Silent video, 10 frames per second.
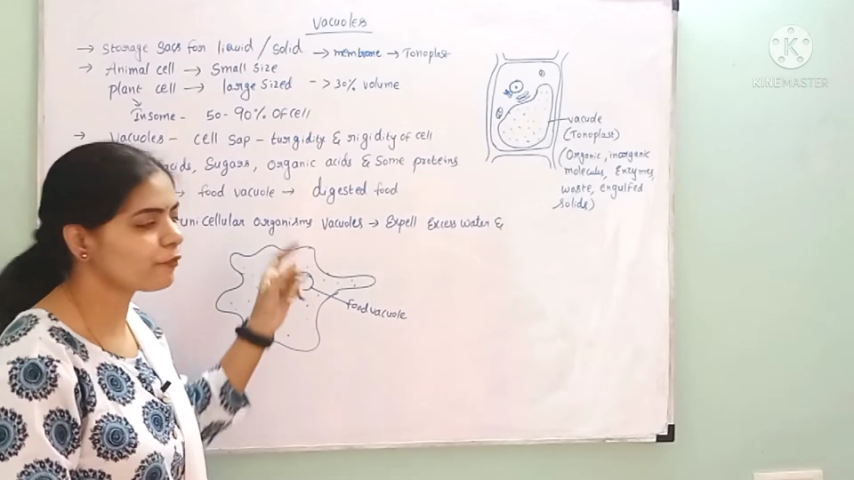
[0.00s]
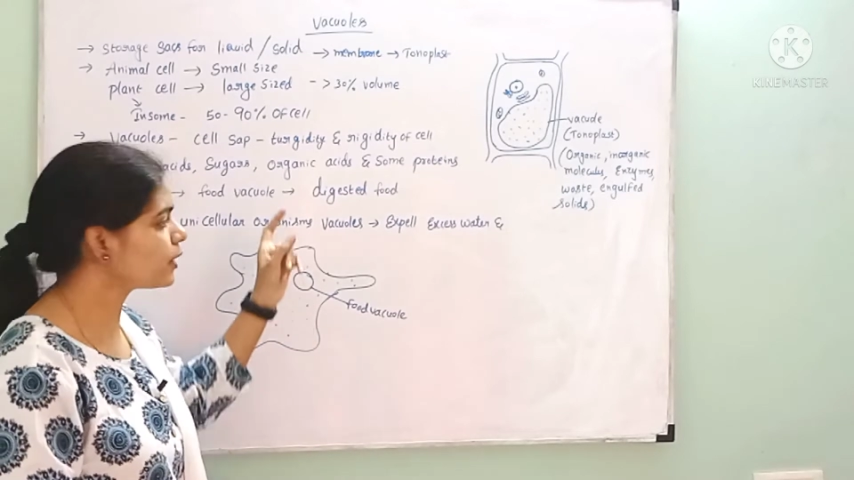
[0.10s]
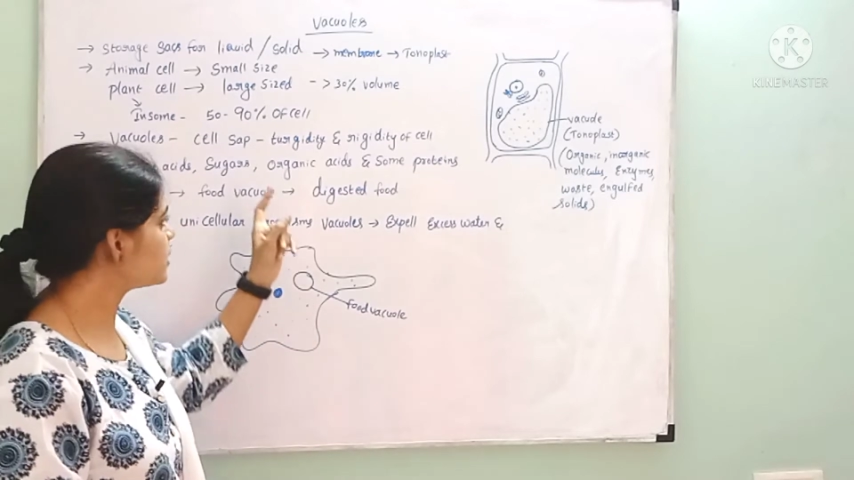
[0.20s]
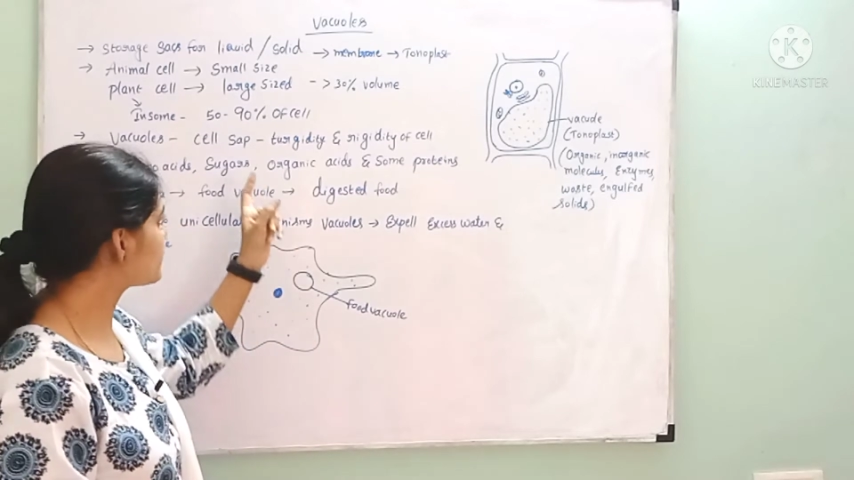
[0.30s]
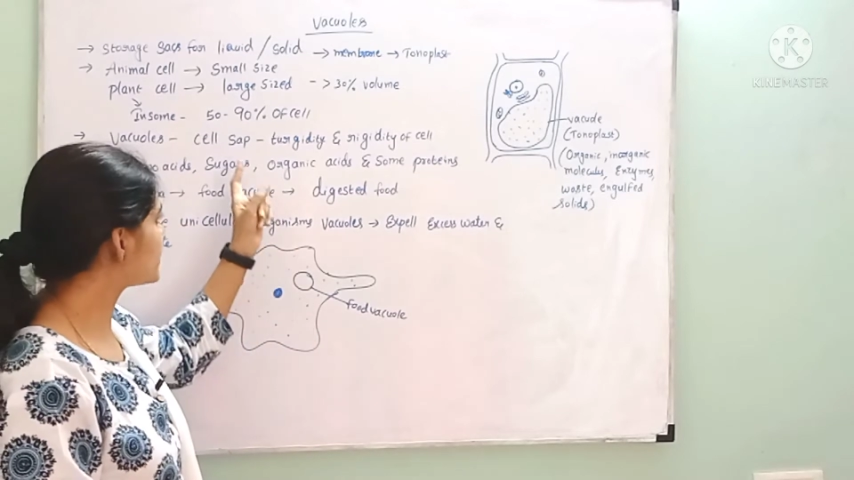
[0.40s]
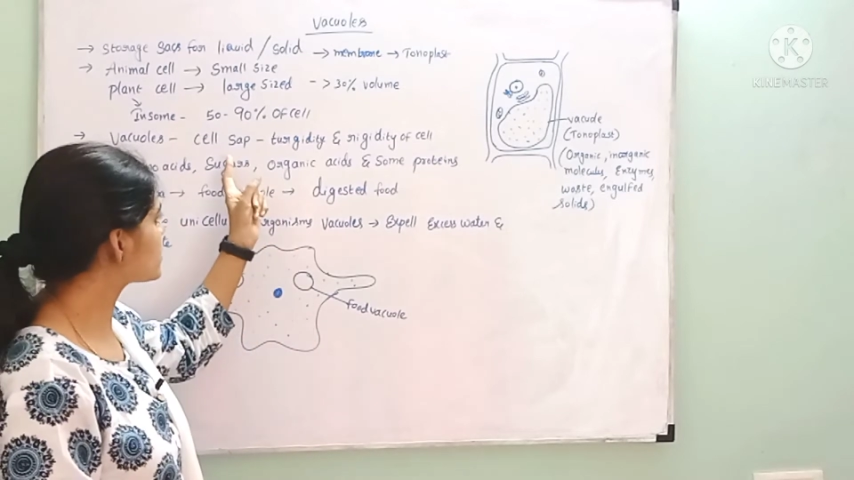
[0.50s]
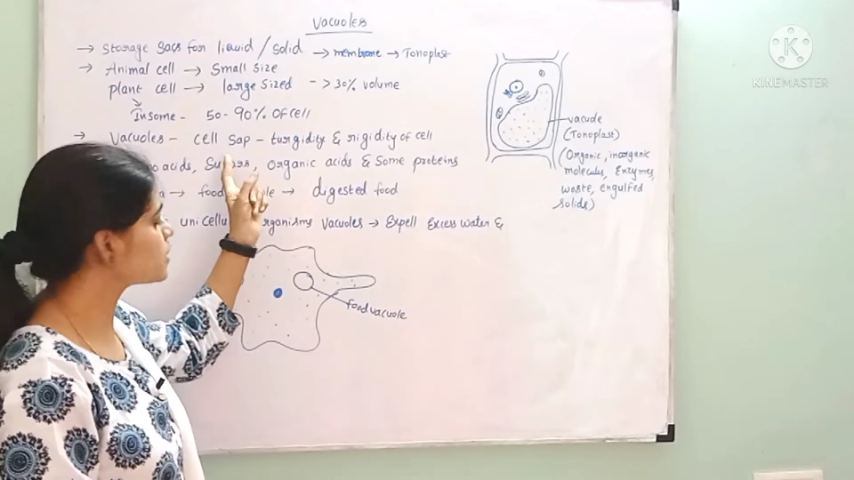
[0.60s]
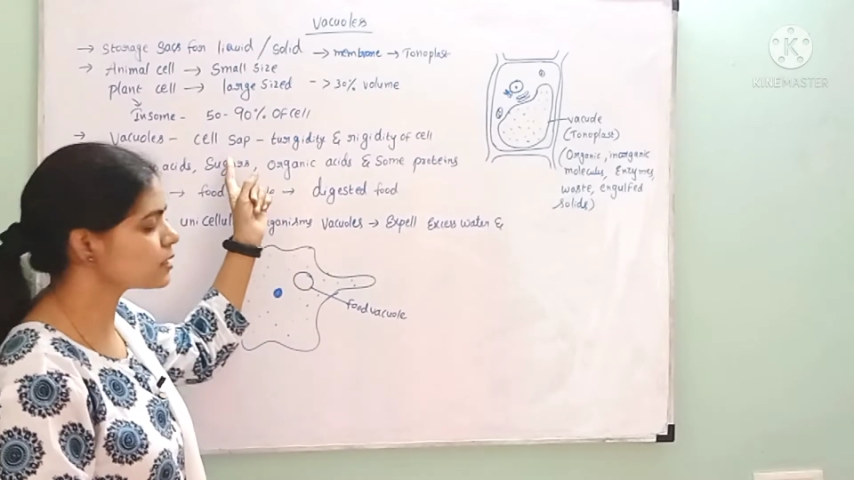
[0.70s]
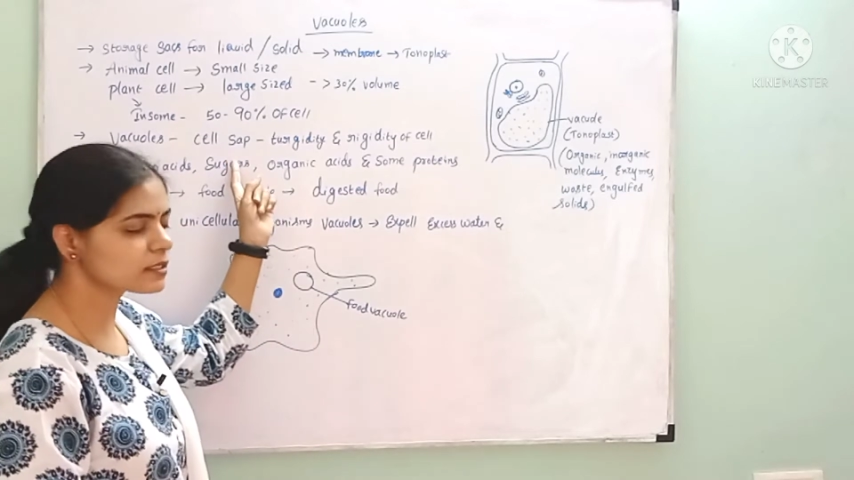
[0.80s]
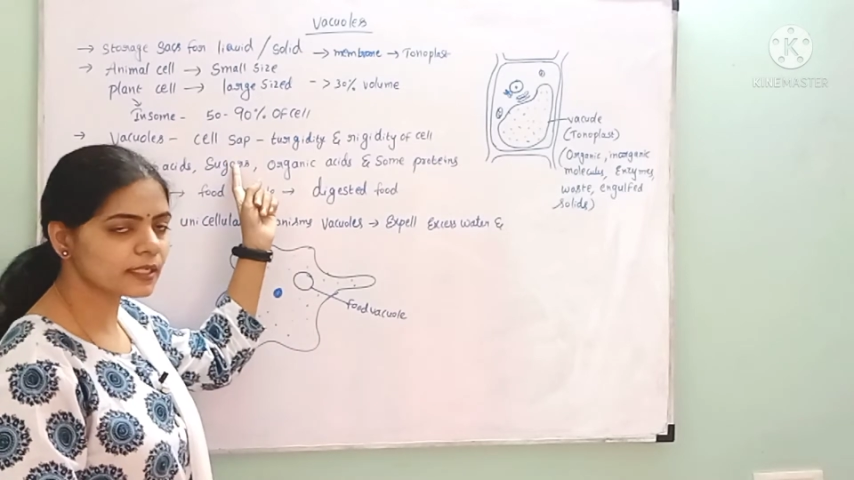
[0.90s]
What is
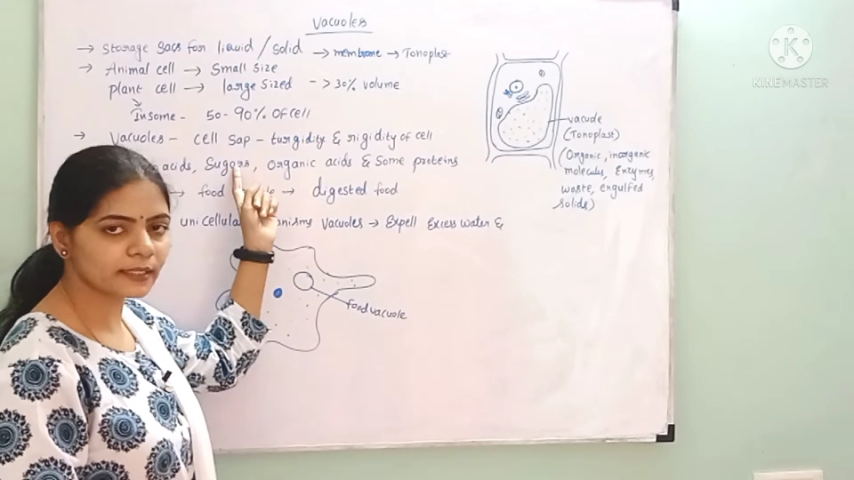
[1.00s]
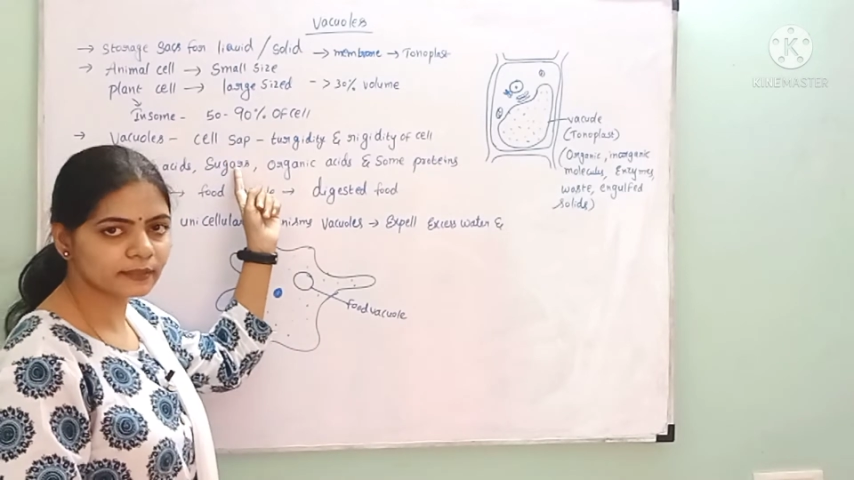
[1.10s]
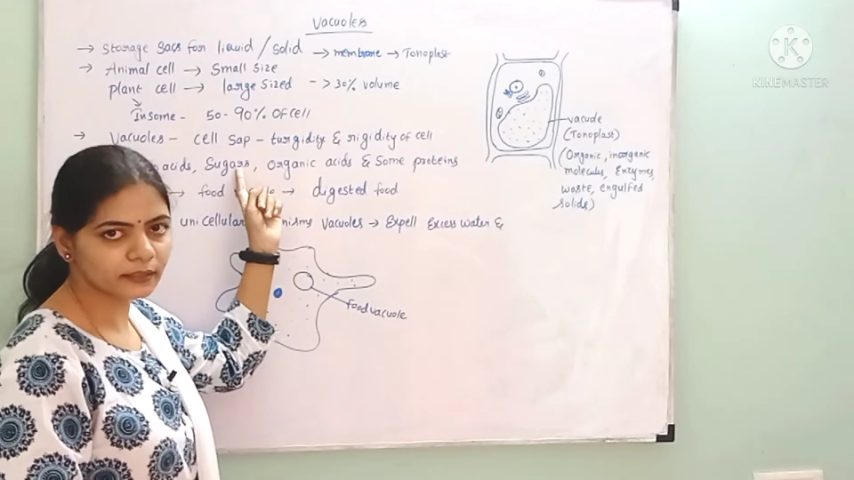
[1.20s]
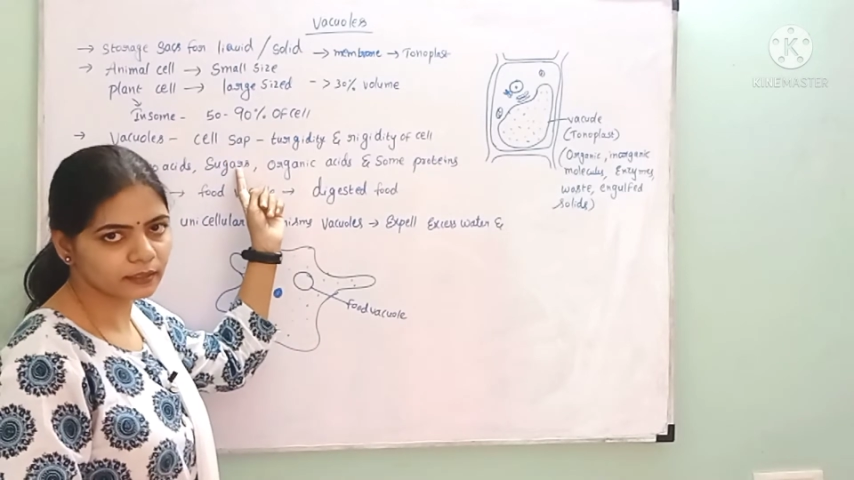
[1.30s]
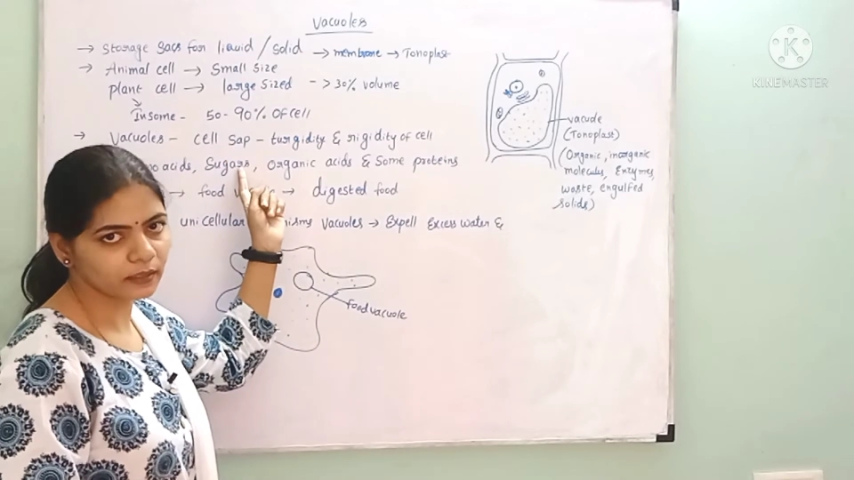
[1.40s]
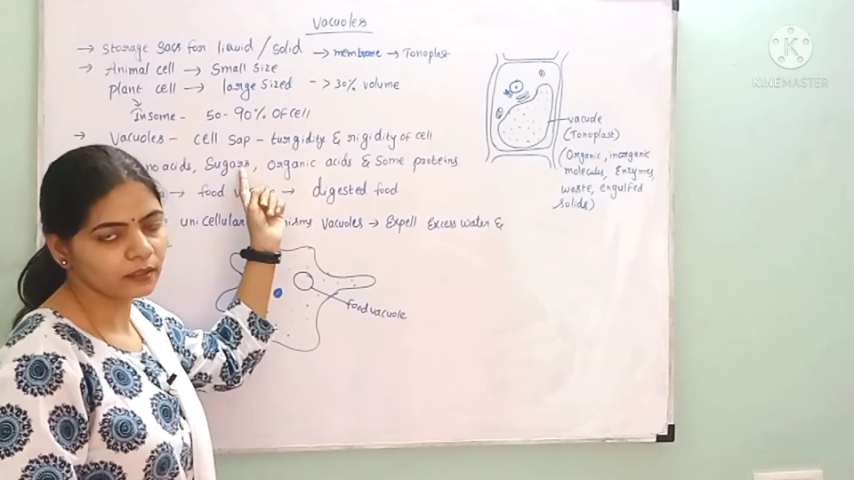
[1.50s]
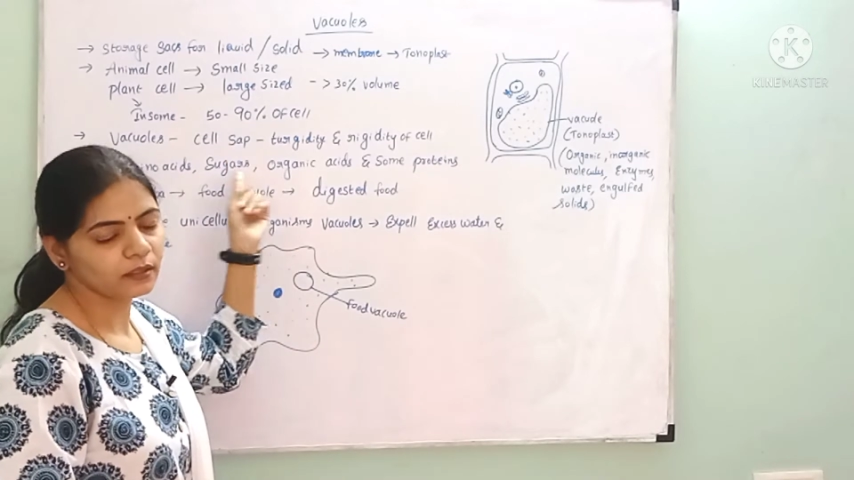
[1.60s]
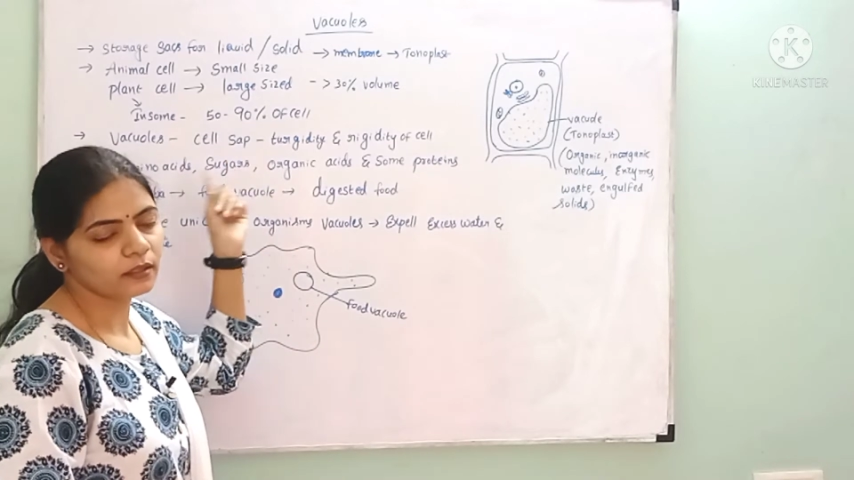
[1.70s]
present inside the